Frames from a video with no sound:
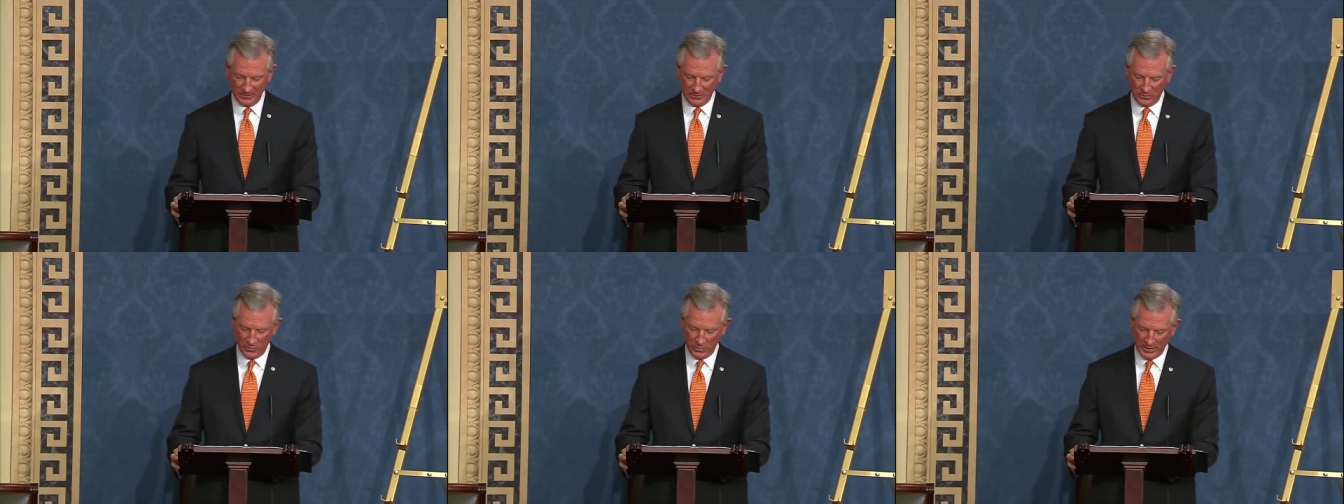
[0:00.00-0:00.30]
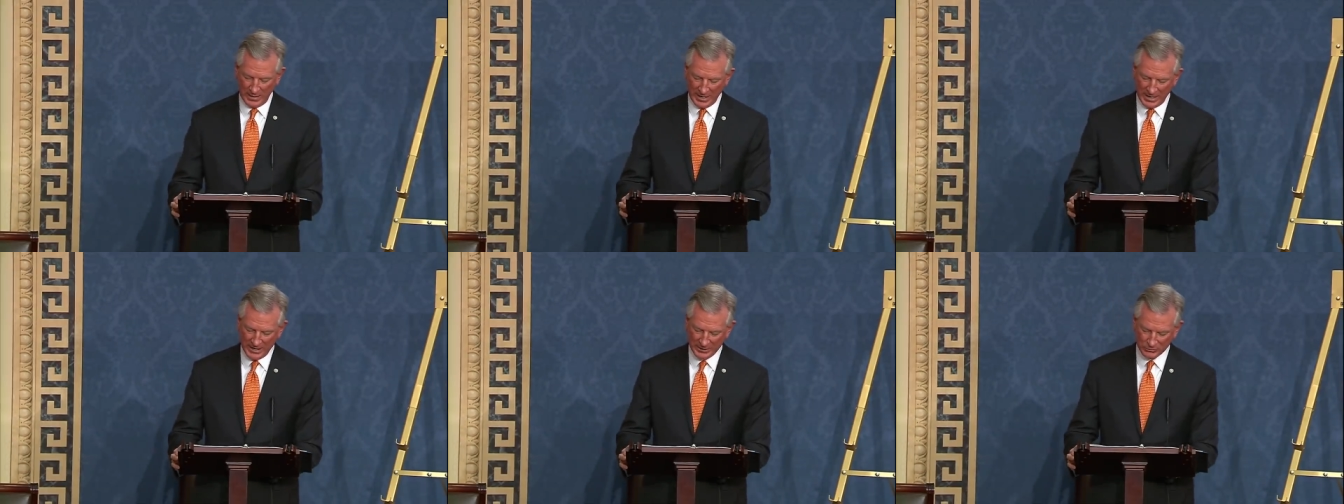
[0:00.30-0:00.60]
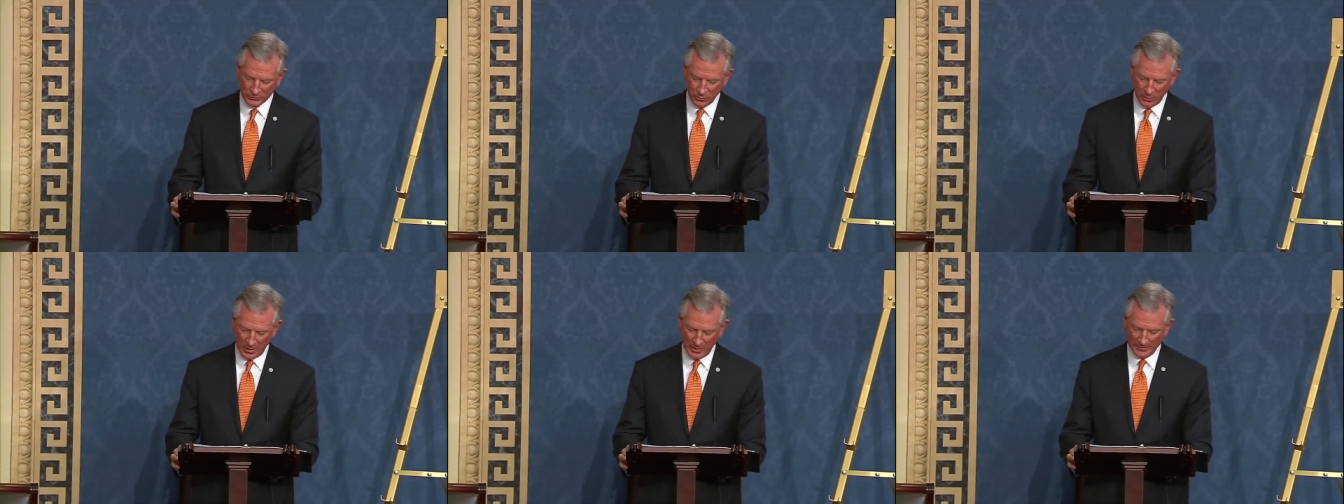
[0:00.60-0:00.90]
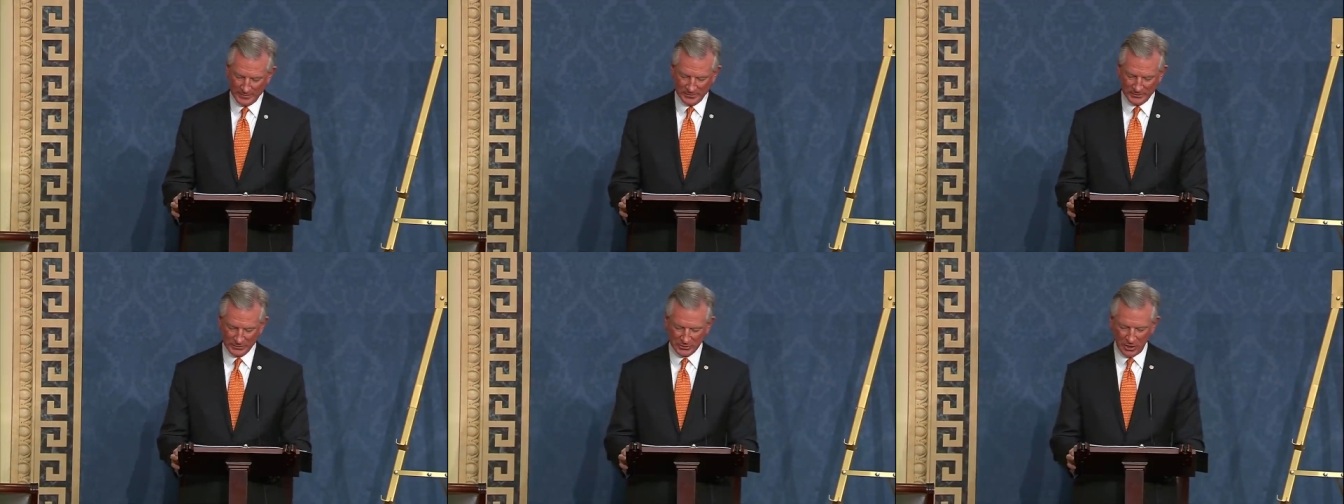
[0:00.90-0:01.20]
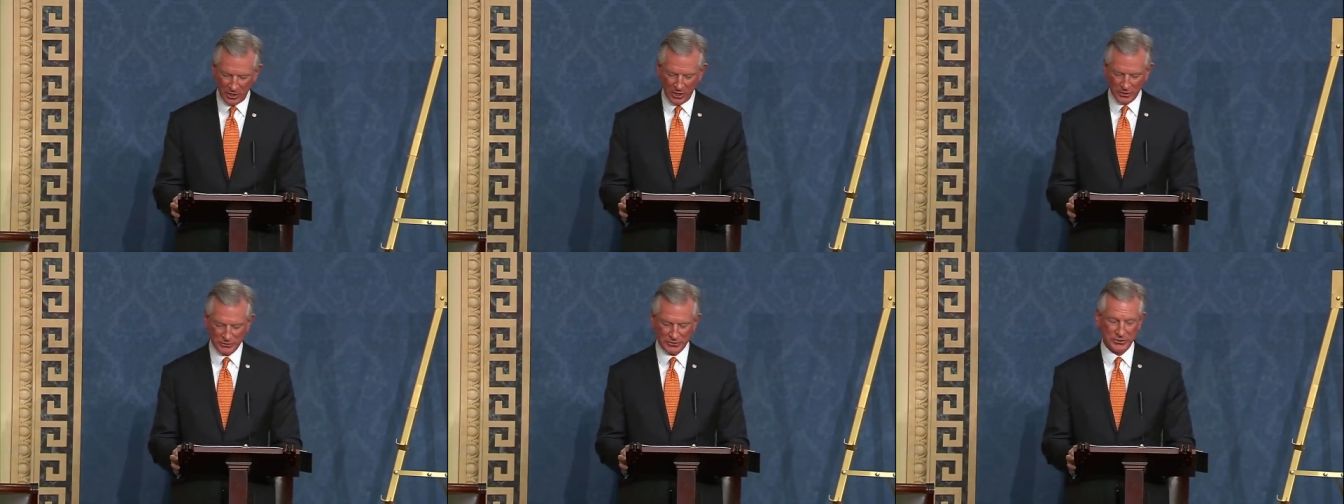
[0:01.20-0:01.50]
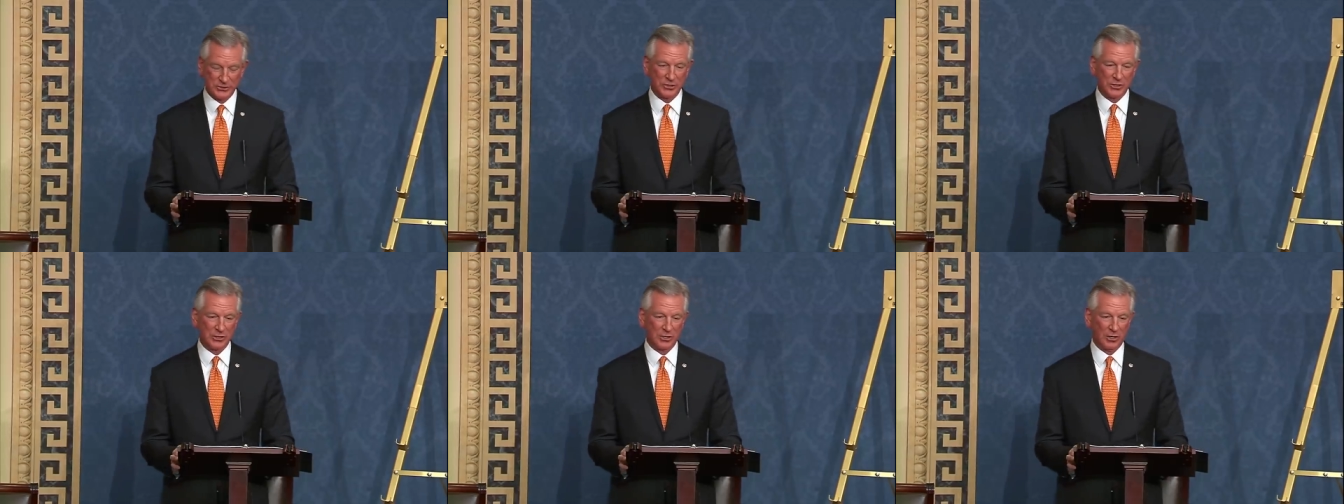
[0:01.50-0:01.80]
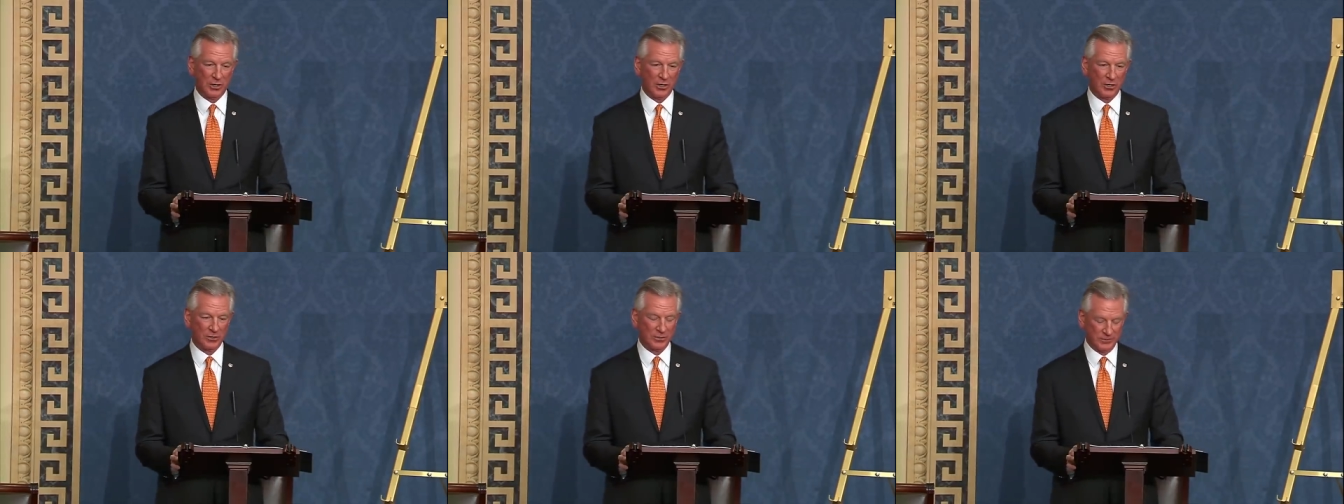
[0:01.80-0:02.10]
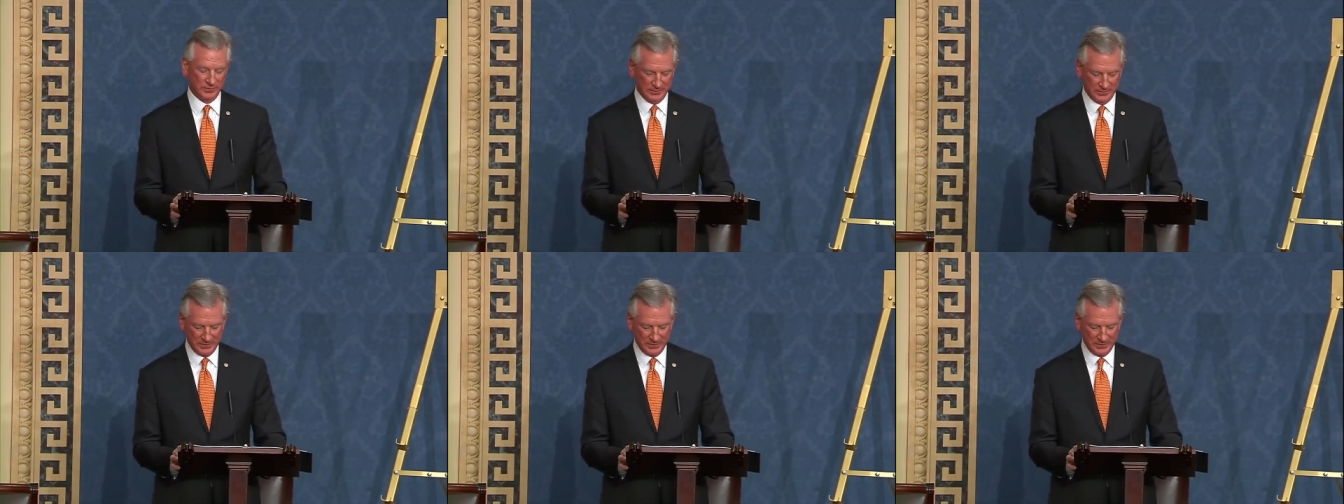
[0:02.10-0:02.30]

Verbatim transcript: When asked why these causes occur,